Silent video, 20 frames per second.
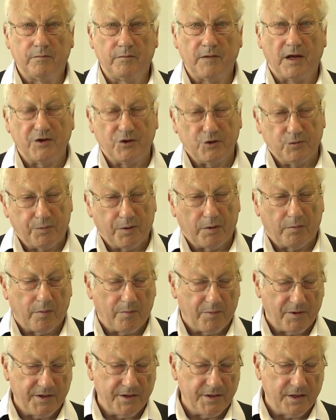As you
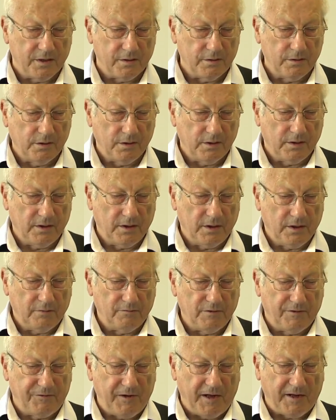probably know,
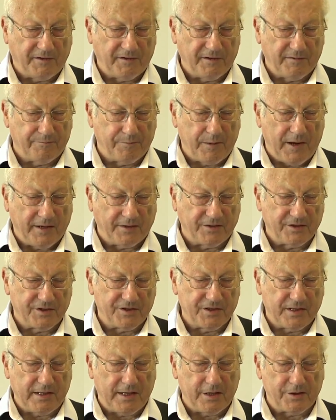reflective
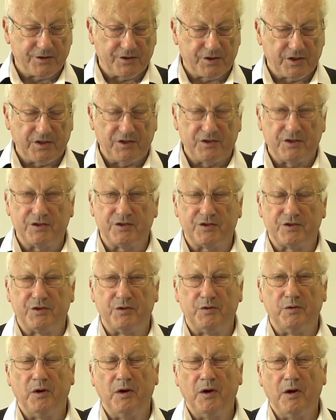practice allows teachers
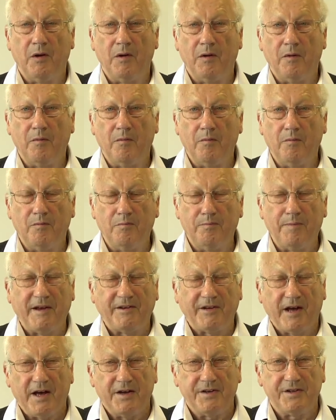to
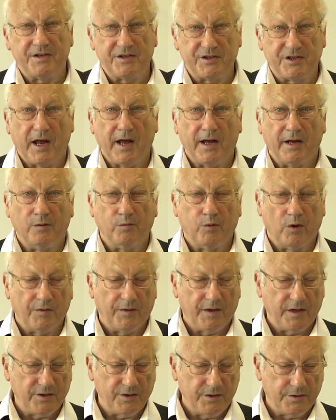better understand what
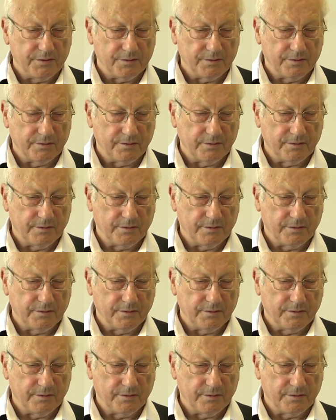they do.